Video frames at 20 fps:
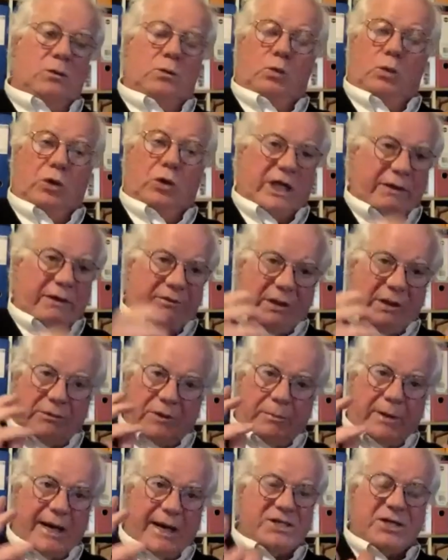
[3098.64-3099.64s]
we'll give them the
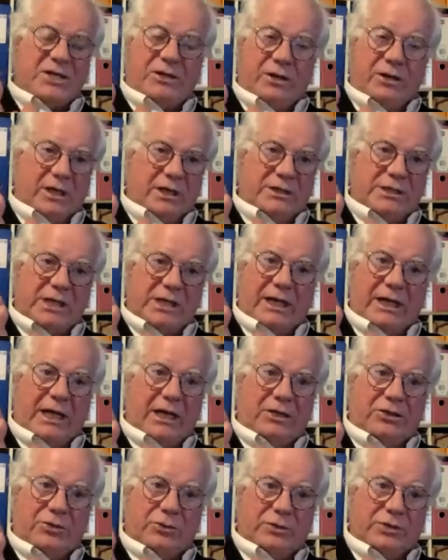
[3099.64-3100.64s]
basic knowledge they
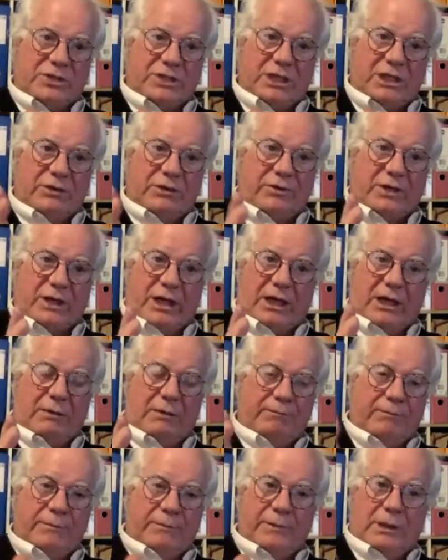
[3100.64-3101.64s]
need to achieve their
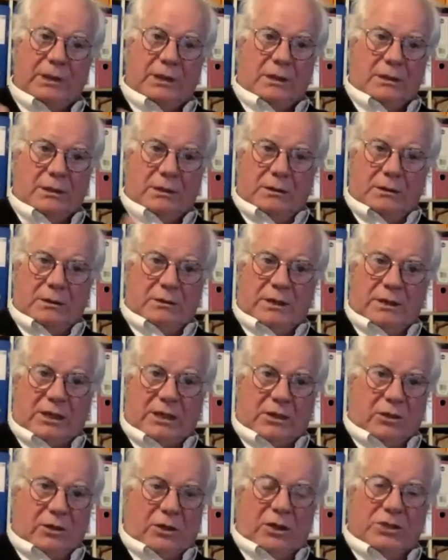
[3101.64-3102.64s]

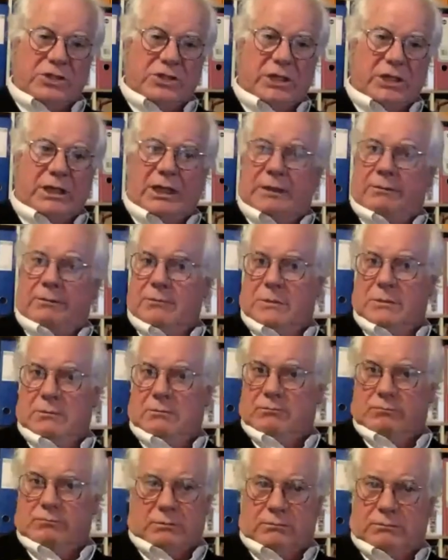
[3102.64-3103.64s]
technology and
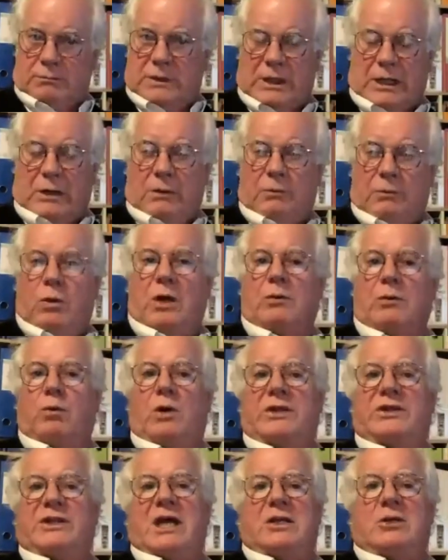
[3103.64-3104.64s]
you know what
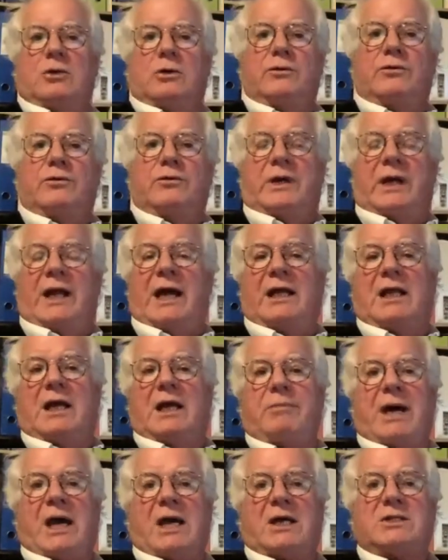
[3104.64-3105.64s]
what they do for now, how they
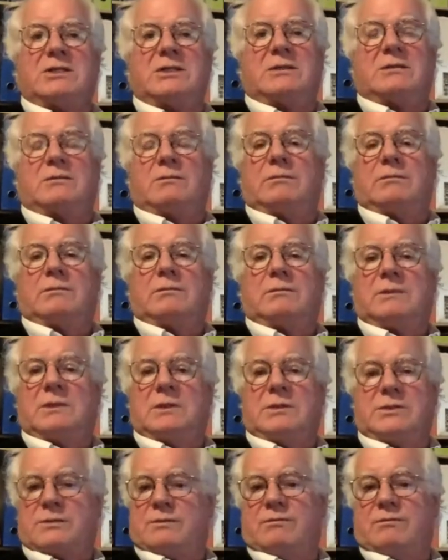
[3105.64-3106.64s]
package it
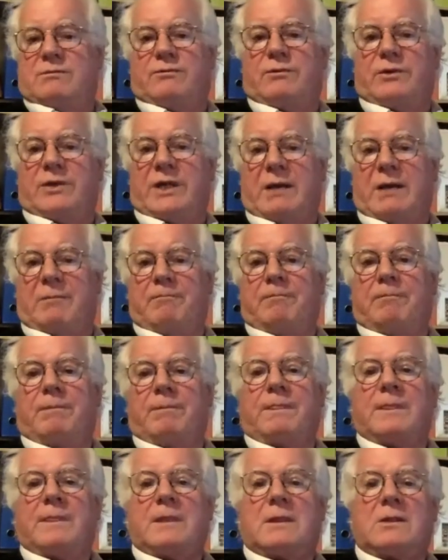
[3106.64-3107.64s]
is for them
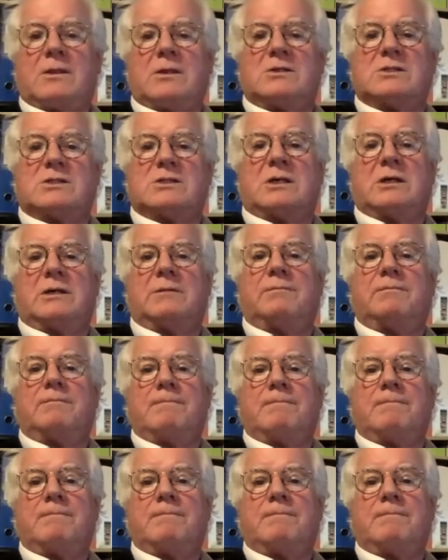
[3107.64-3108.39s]
to decide.